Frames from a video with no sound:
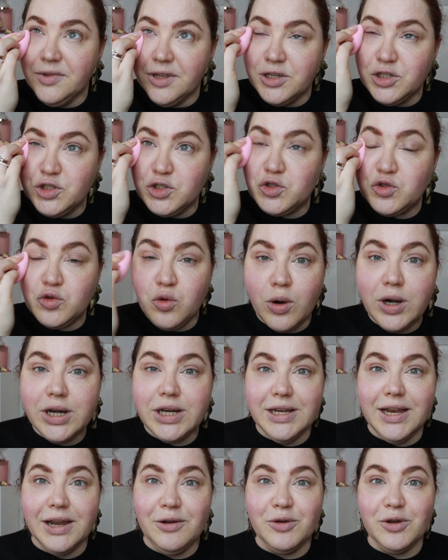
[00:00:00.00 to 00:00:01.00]

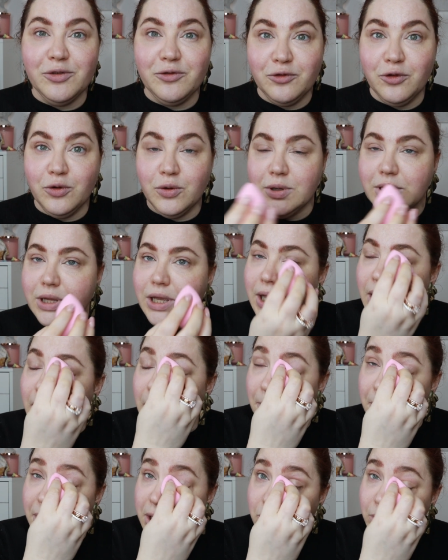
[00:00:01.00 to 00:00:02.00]
extraordinary full.
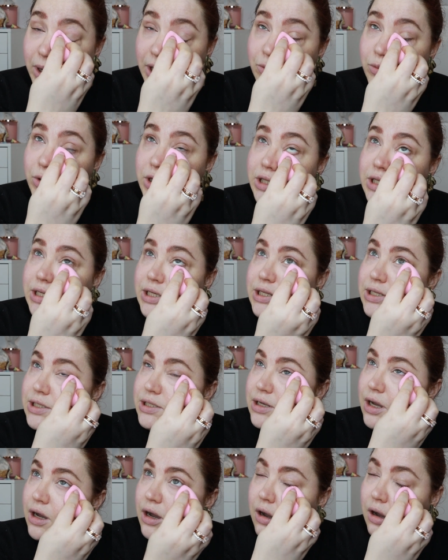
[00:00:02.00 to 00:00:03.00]
By the way, we
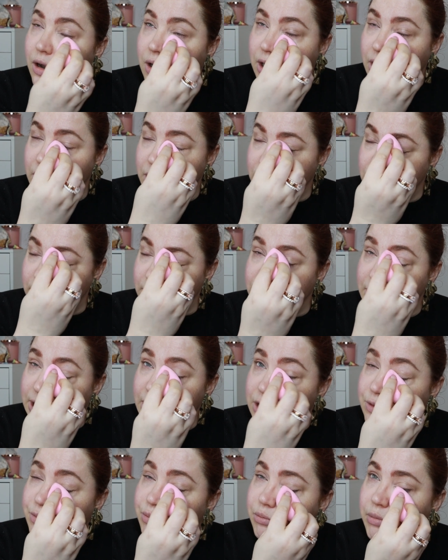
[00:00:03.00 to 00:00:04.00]
did
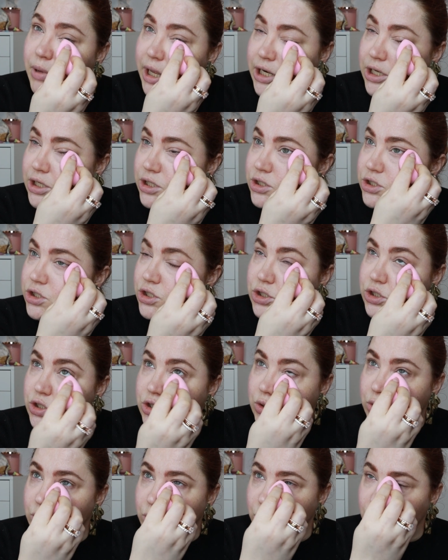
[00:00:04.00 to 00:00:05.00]
indeed manage
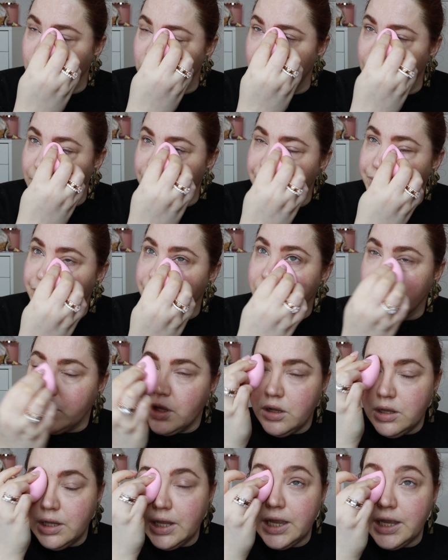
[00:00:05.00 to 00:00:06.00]
to
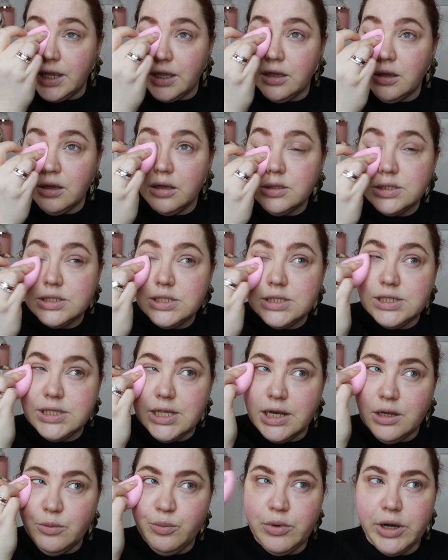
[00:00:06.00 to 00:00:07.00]
like
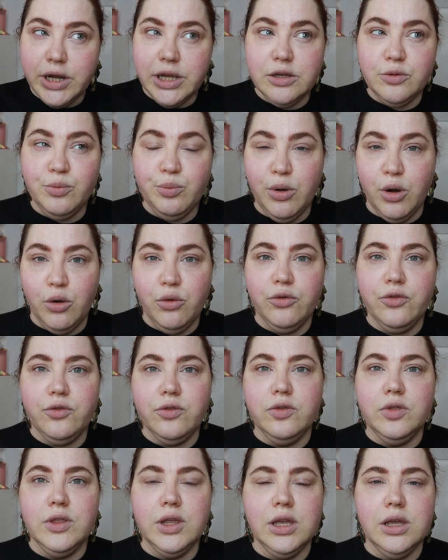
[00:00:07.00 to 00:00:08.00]
celebrate
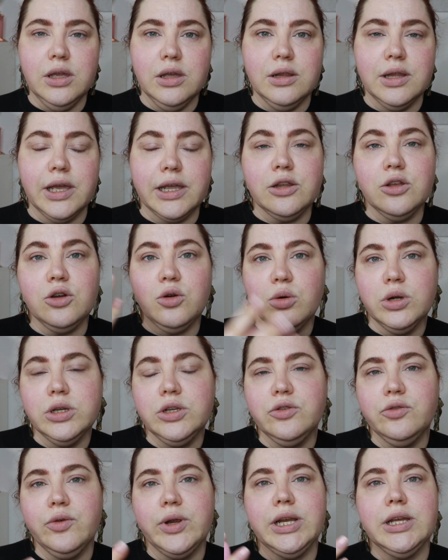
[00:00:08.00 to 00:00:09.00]
both the like the
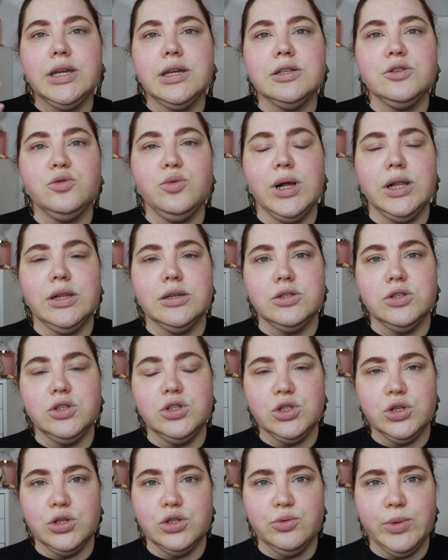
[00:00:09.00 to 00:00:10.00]
courtyard wedding as well as the
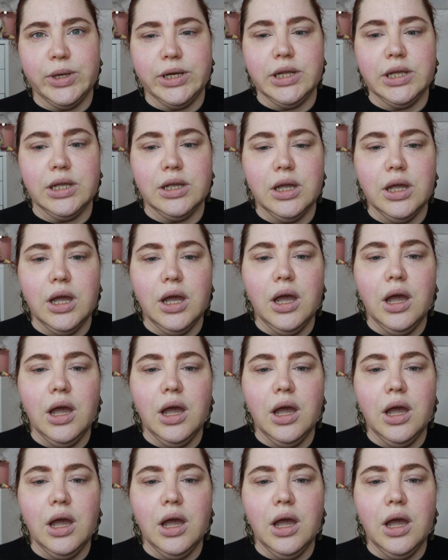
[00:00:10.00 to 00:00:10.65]
church wedding